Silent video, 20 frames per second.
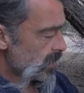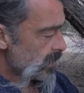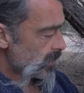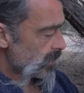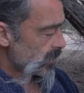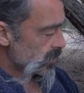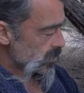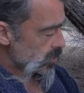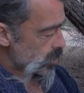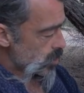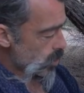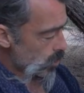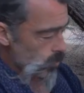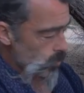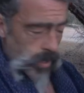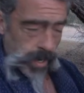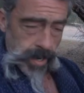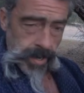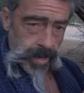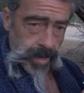this
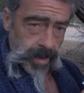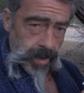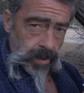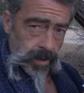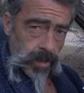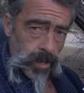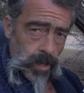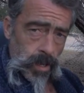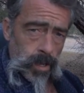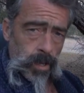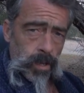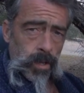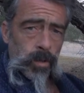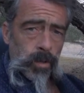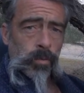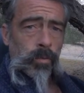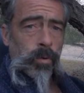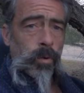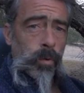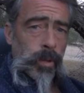cone idea
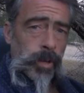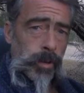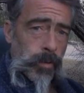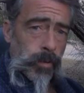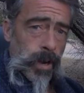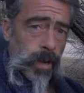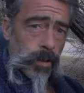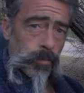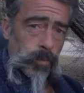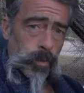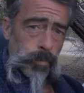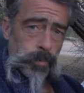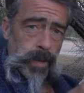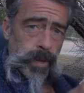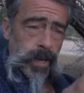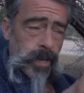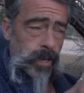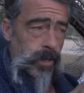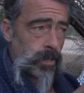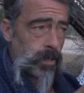rolling around would
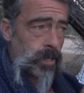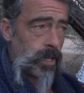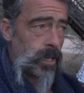be